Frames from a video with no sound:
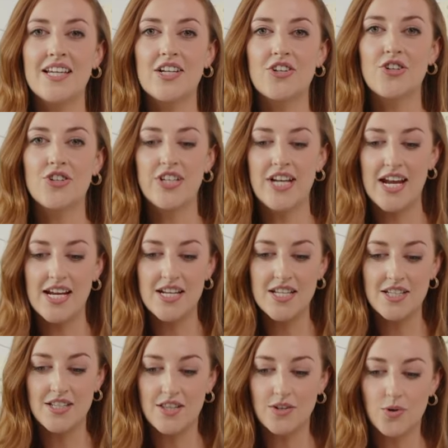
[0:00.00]

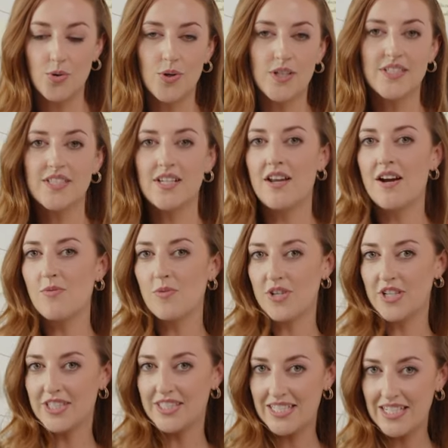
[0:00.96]
created the course along with
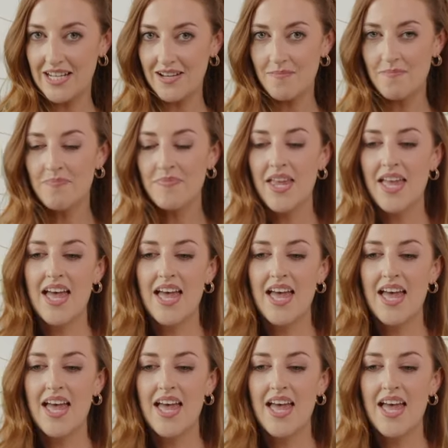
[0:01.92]
our team,